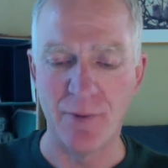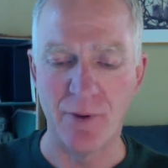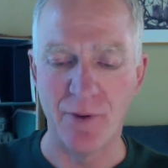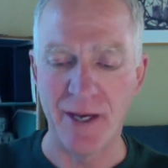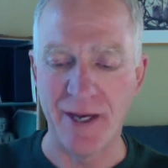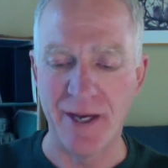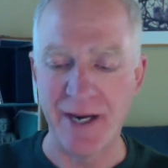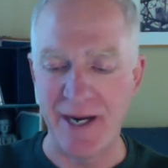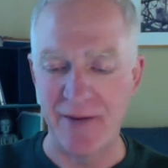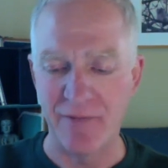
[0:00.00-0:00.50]

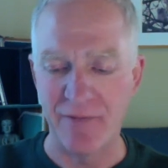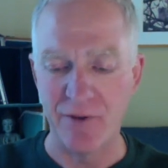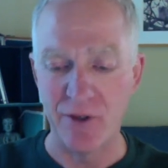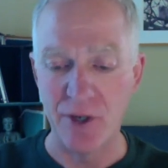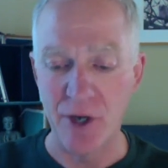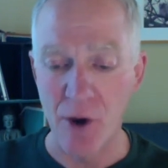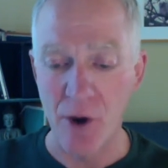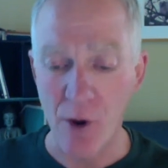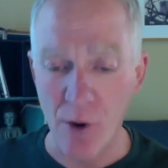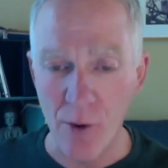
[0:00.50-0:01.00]
that have
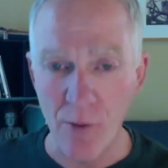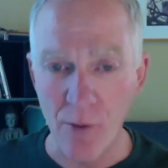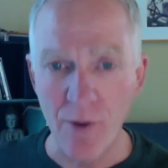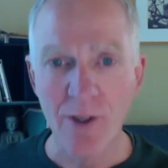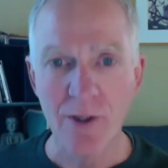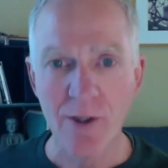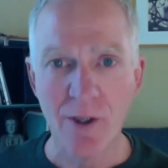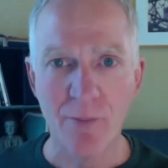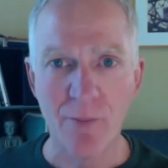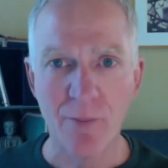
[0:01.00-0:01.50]
no
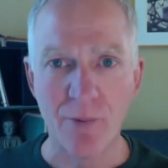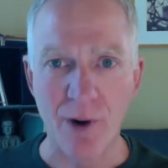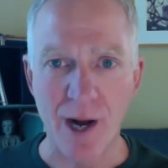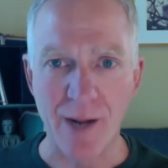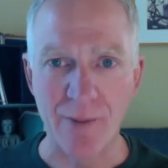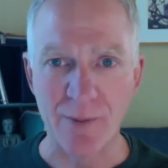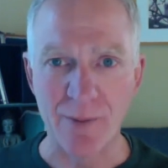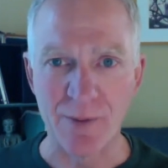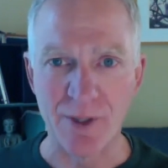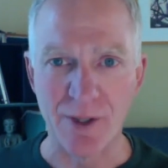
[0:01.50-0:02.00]

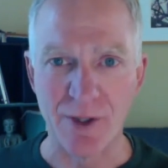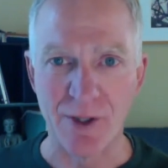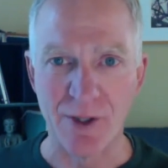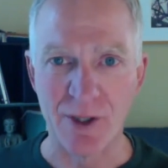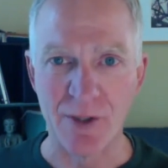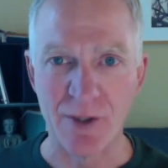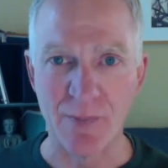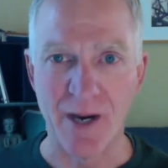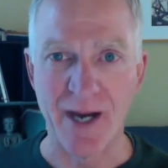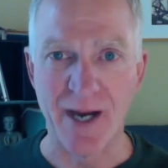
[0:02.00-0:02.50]
problems in their
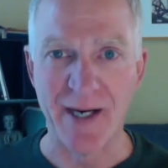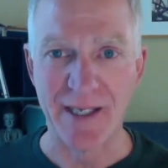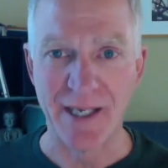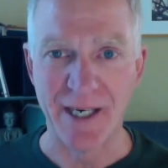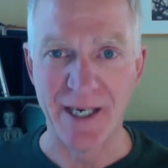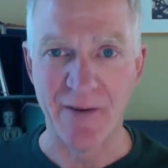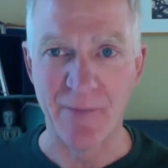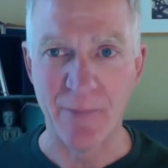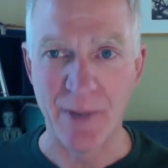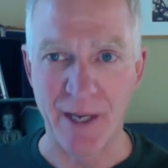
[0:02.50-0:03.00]
spine can
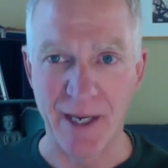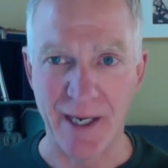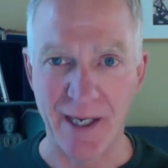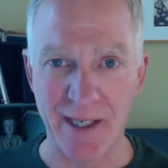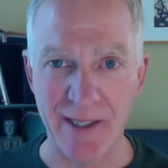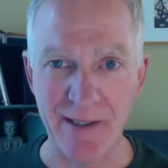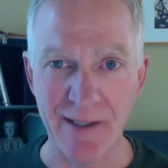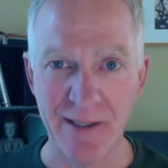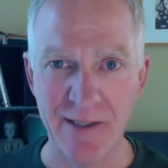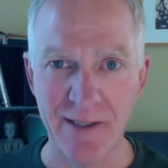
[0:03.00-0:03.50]
have
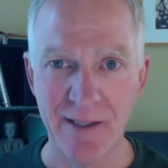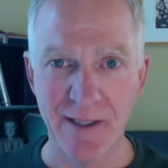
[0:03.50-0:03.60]
pain,